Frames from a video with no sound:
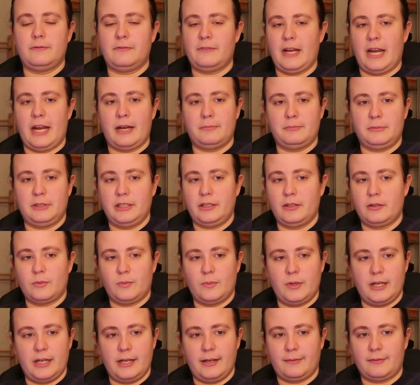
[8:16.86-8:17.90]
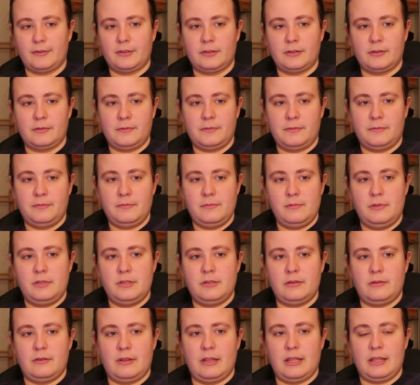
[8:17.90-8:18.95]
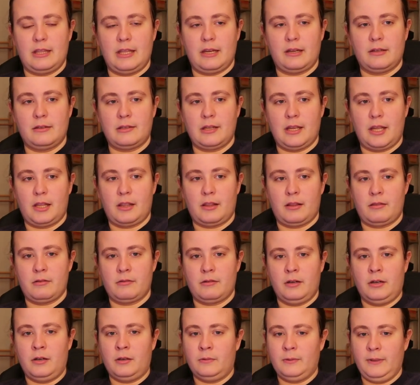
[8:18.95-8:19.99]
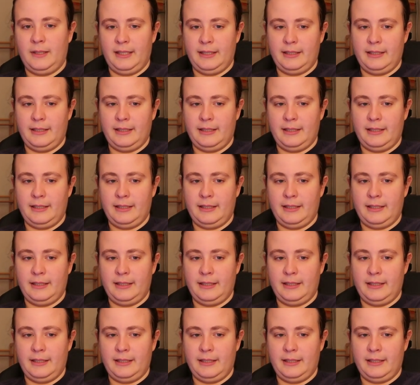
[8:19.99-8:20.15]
family or whatever, so that they could take the throne.